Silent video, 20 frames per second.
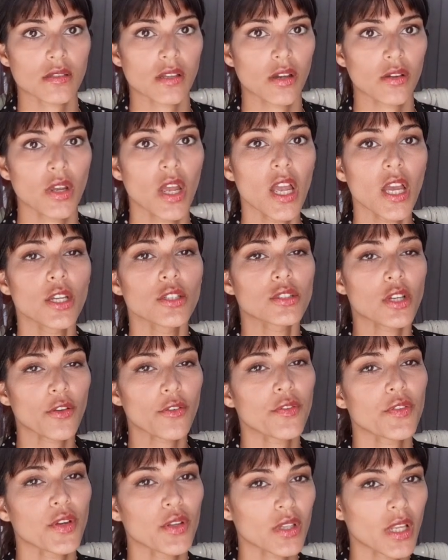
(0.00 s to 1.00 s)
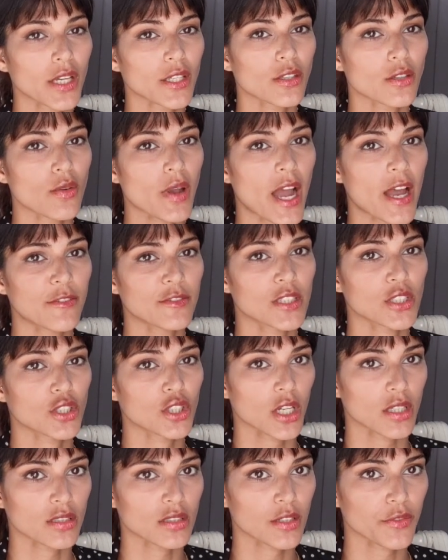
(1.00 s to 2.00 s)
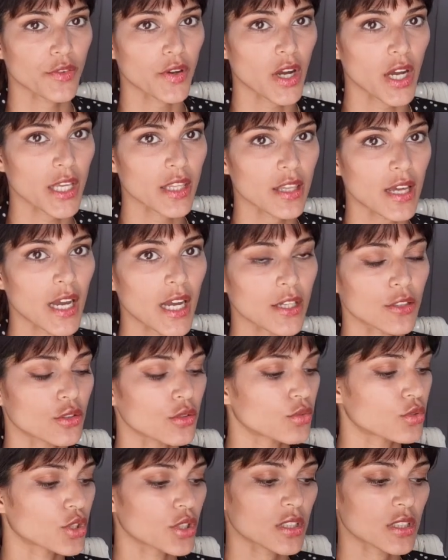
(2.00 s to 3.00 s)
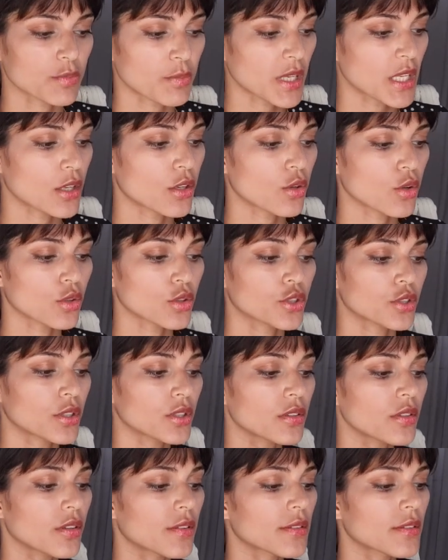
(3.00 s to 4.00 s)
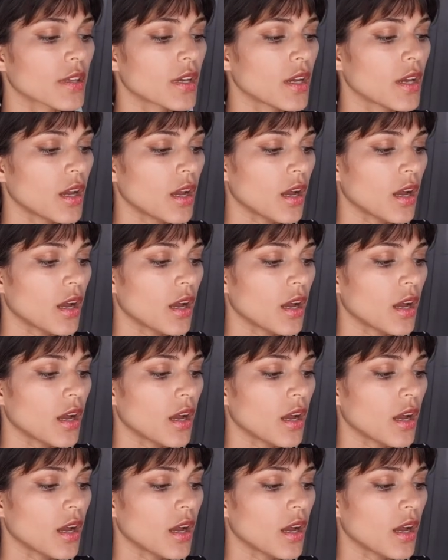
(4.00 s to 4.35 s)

So don't feel like you have to justify that. You just speak your truth.